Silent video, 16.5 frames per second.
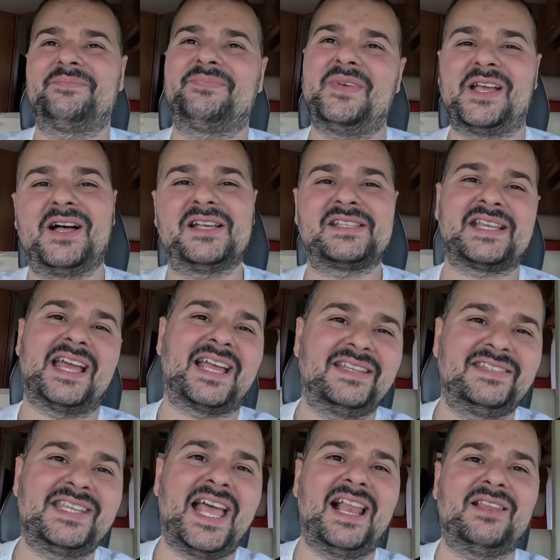Because I
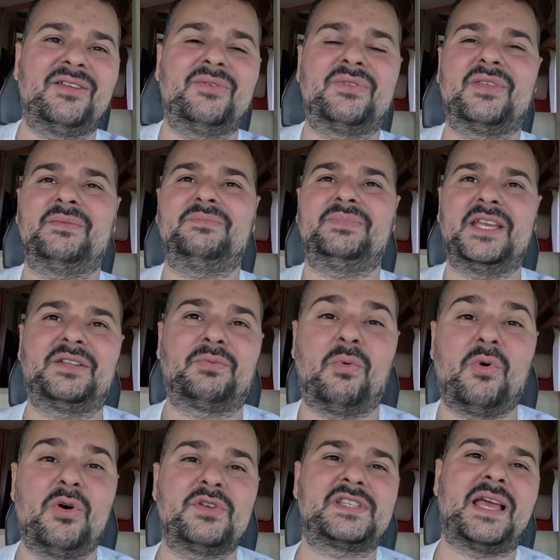can tell you that it
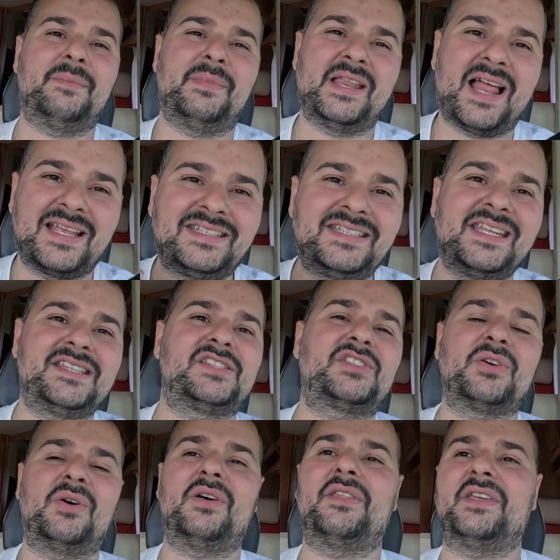was. I mean, I did
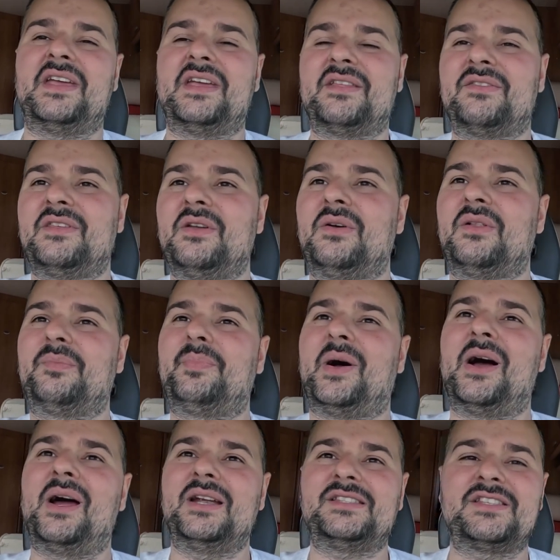saw the old
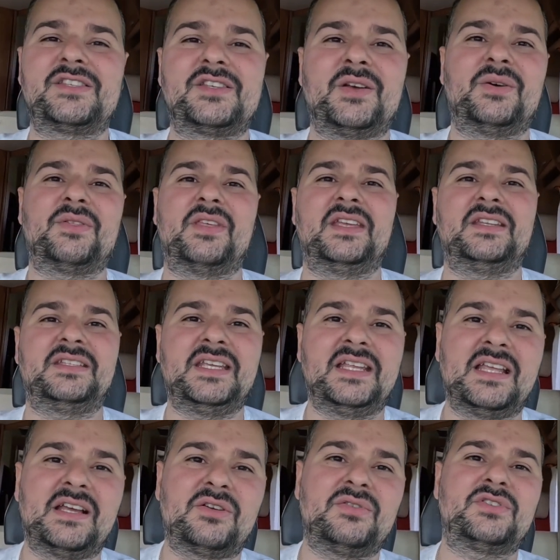parts, so they
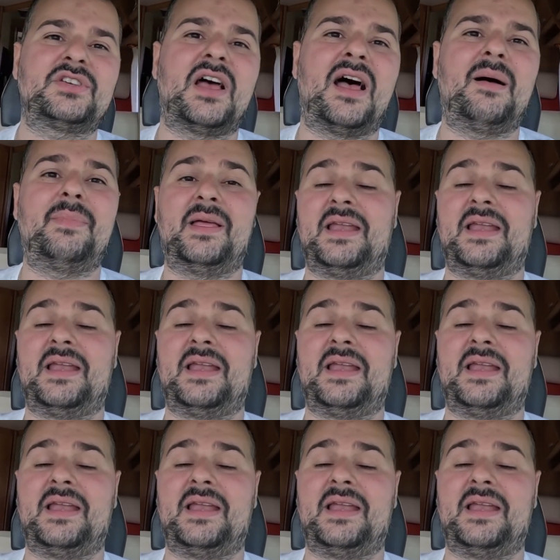did a good job.